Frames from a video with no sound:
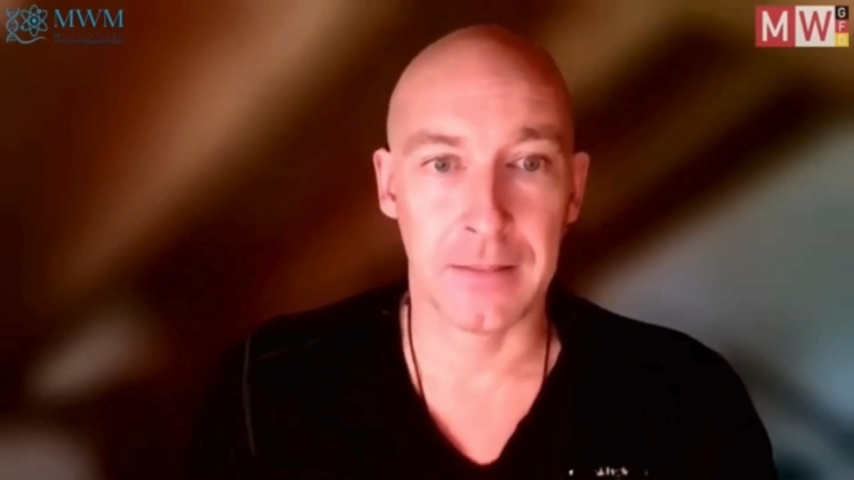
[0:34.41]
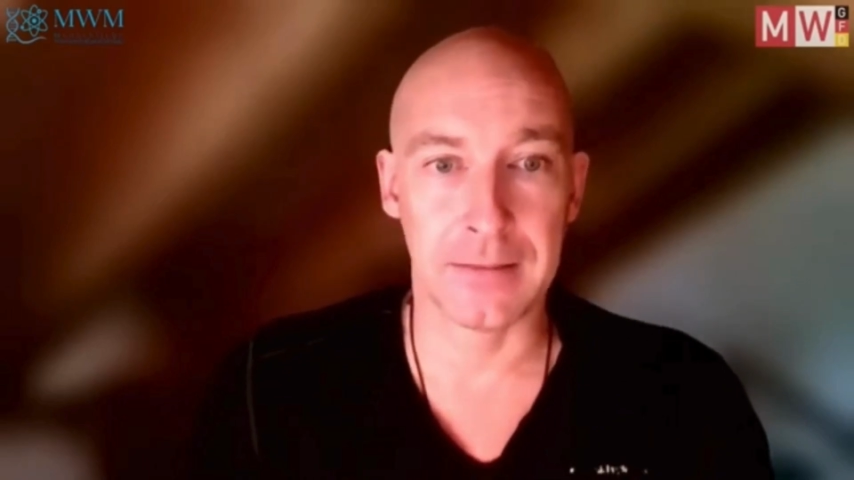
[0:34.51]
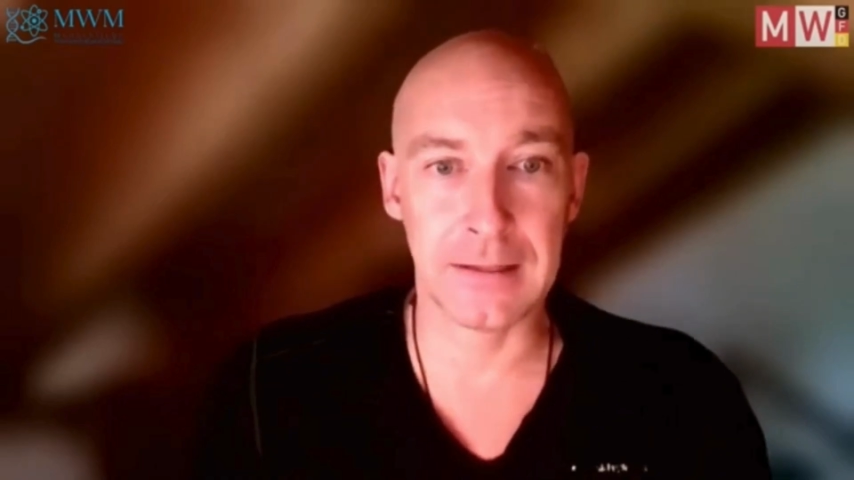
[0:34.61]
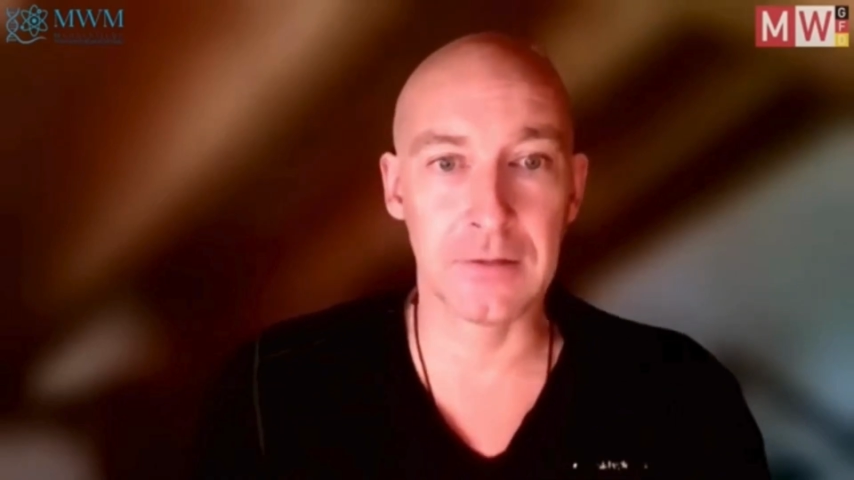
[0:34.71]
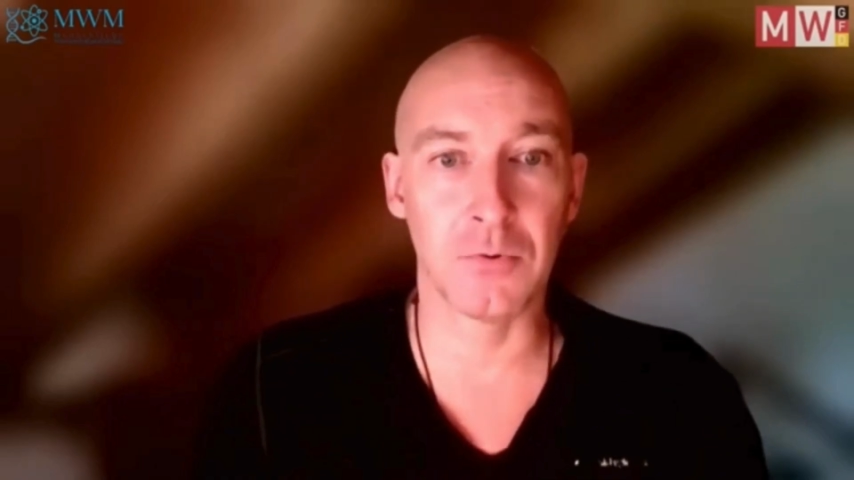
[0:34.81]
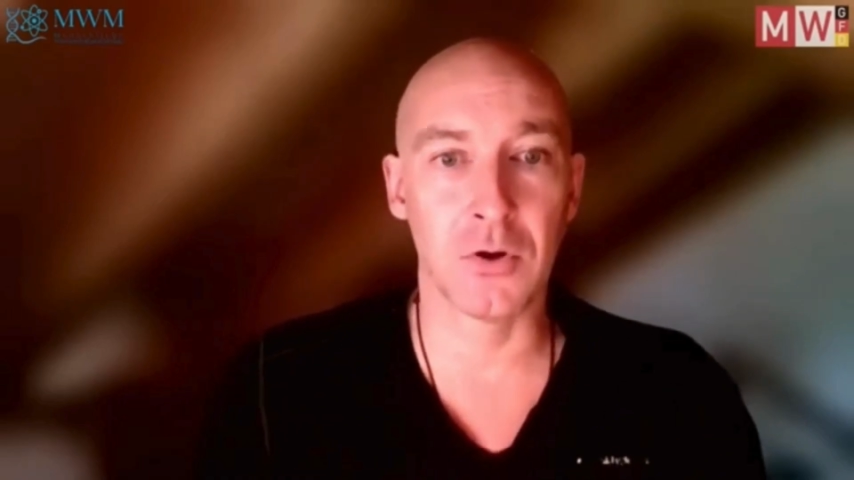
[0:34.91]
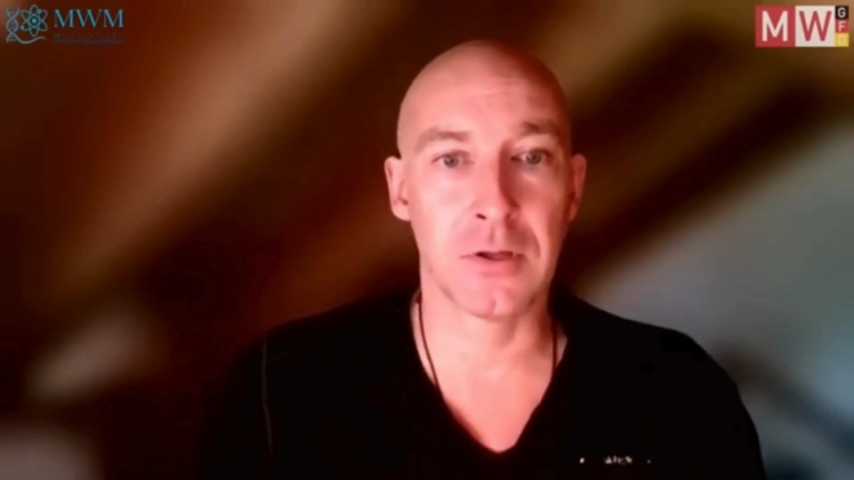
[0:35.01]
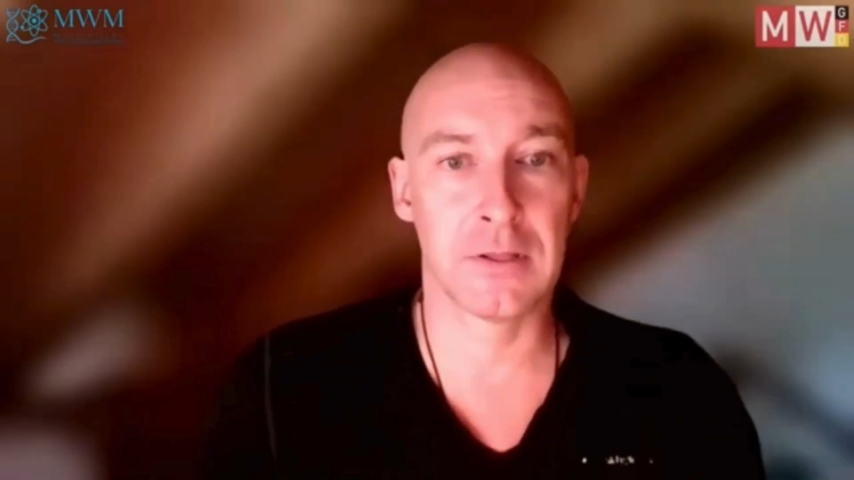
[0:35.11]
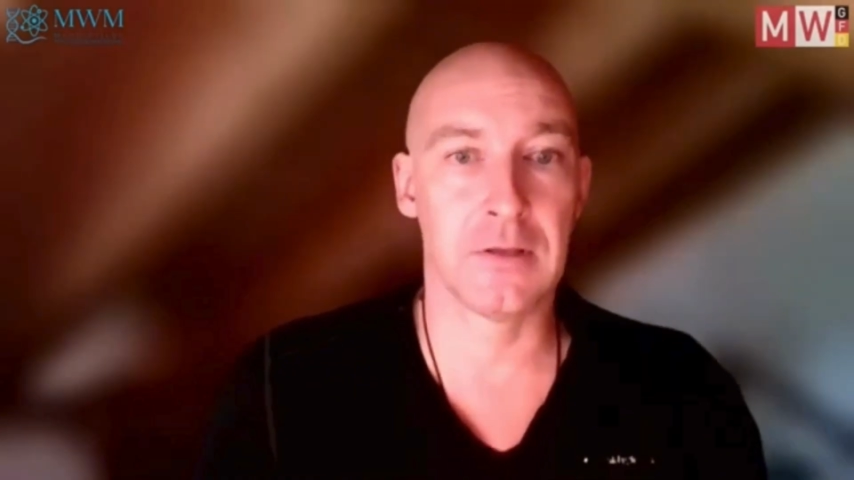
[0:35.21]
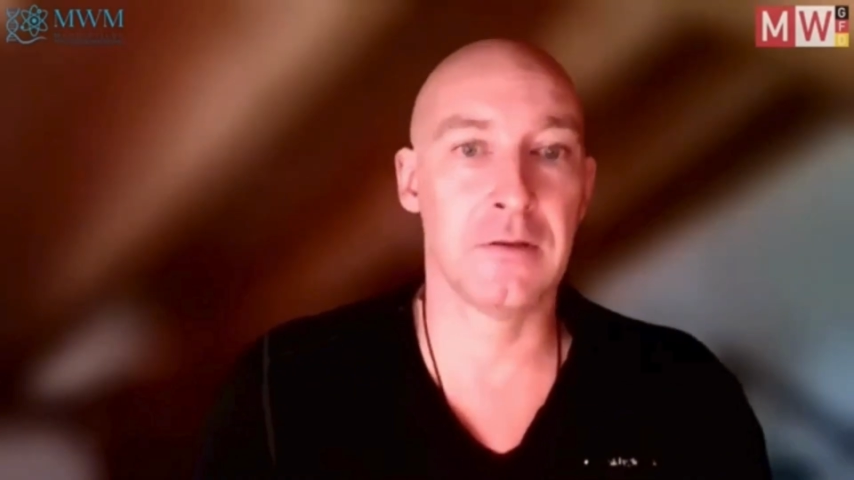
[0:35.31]
The
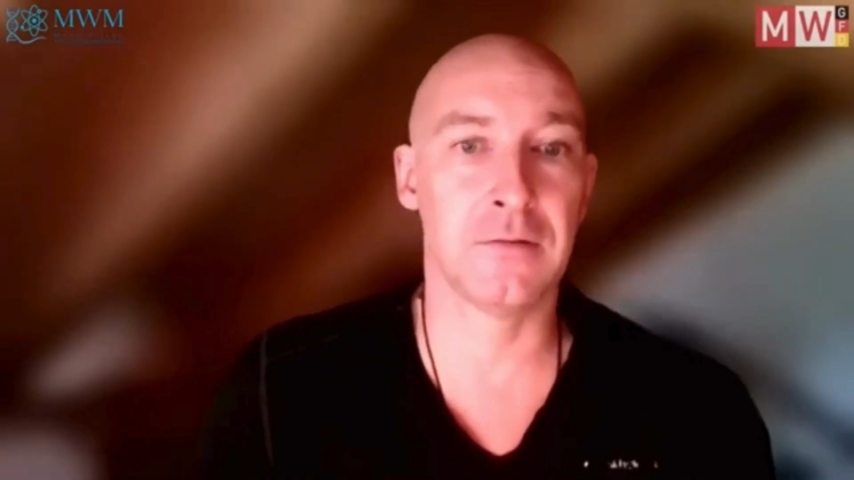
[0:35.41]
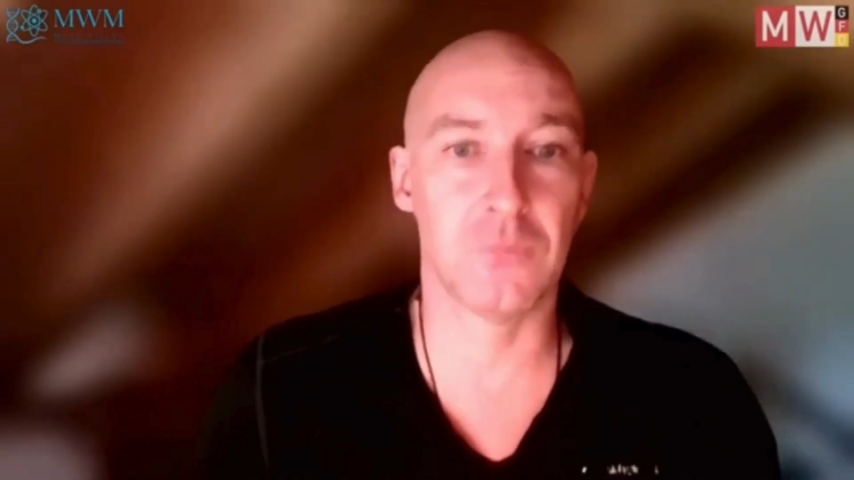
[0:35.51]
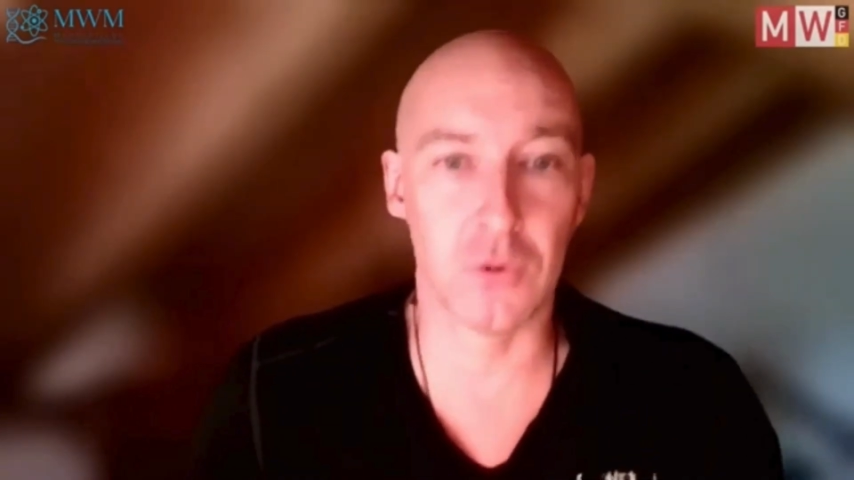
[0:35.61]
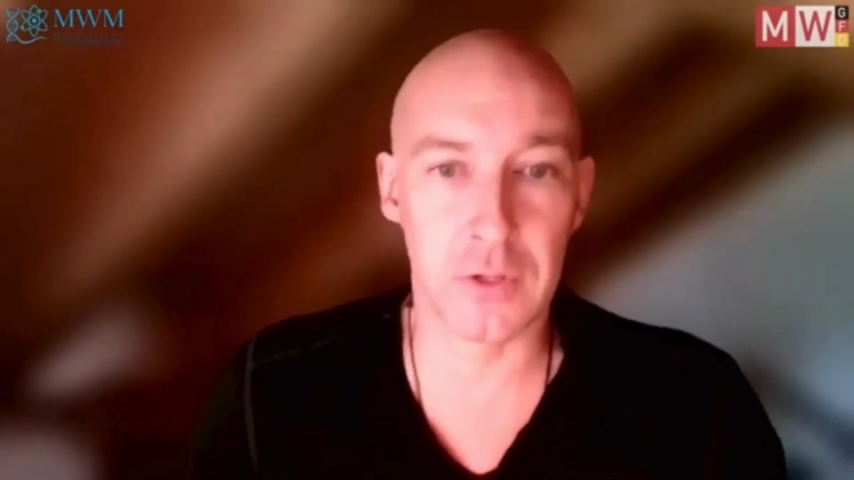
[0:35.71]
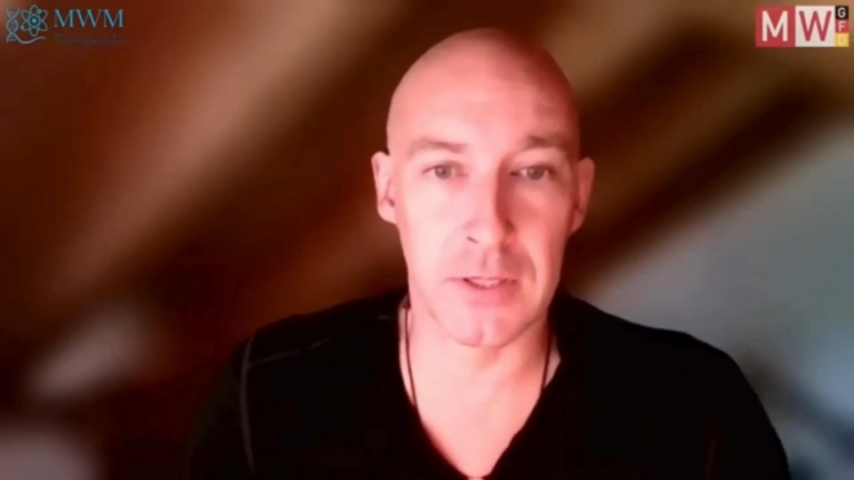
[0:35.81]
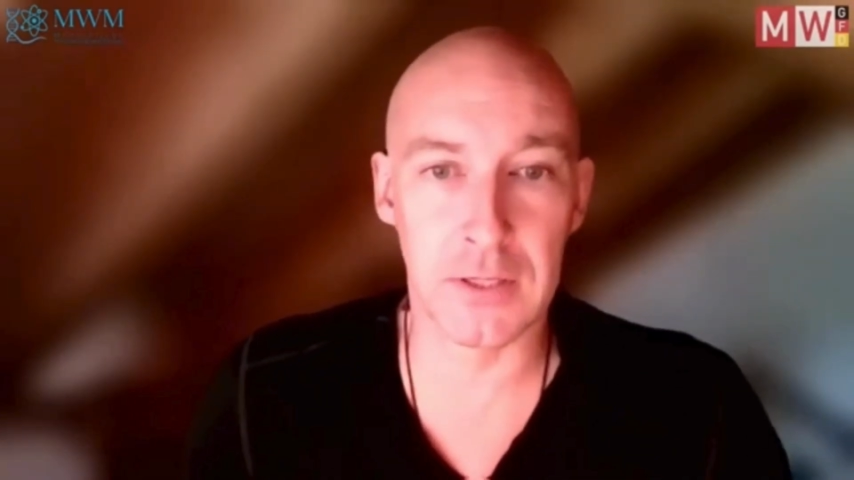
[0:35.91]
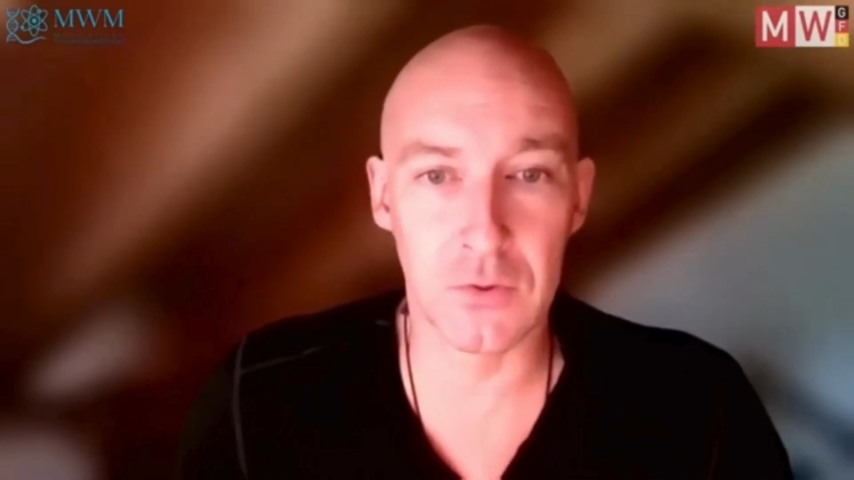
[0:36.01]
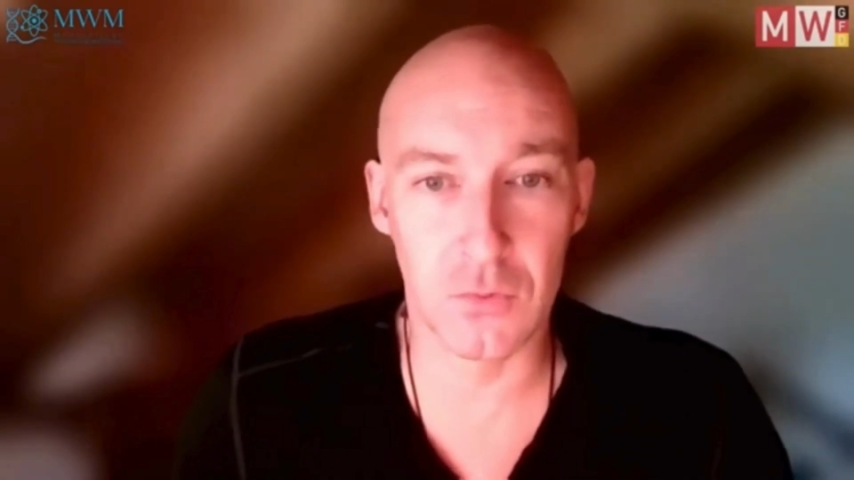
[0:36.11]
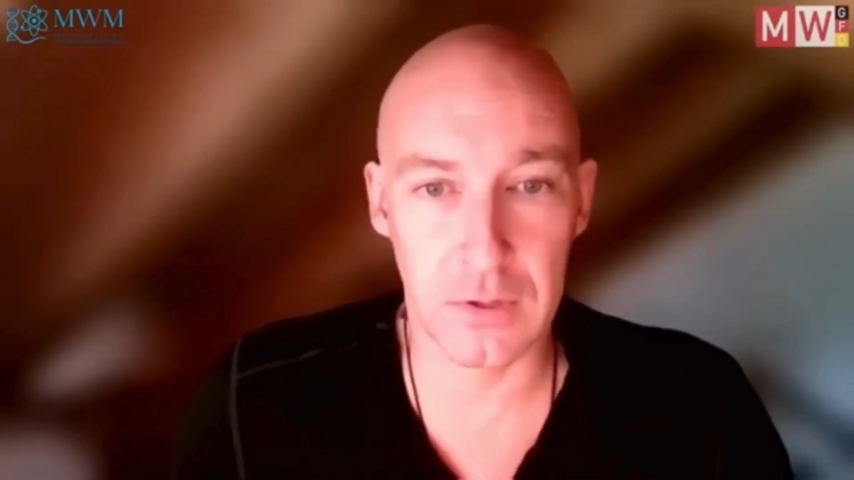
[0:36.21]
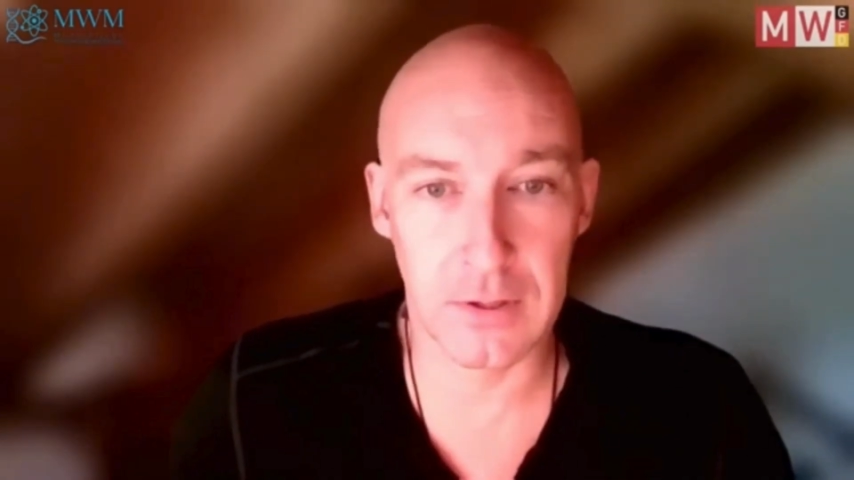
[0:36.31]
network is
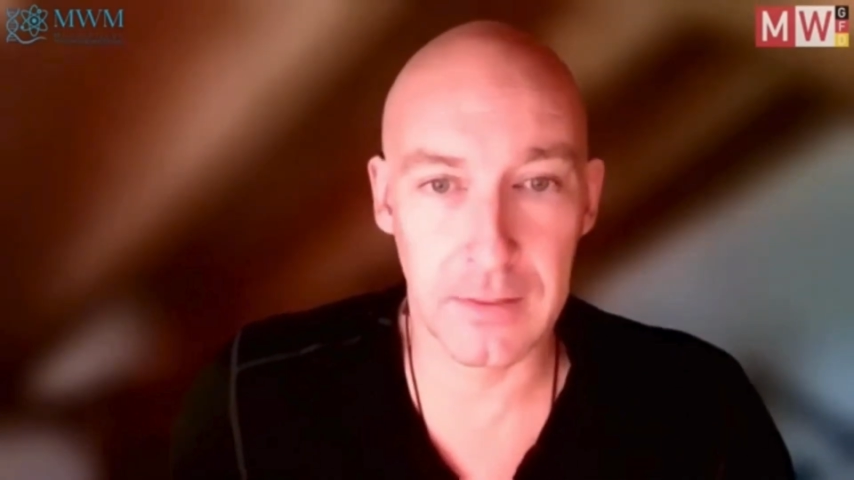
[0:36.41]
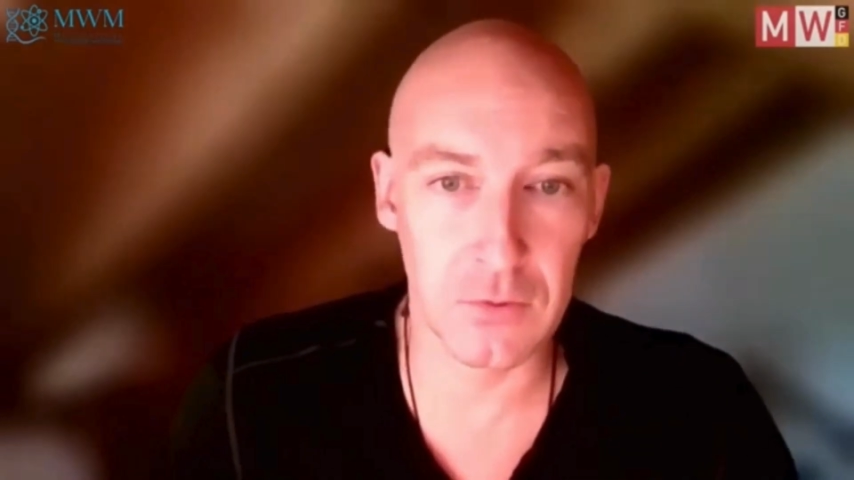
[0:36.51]
working together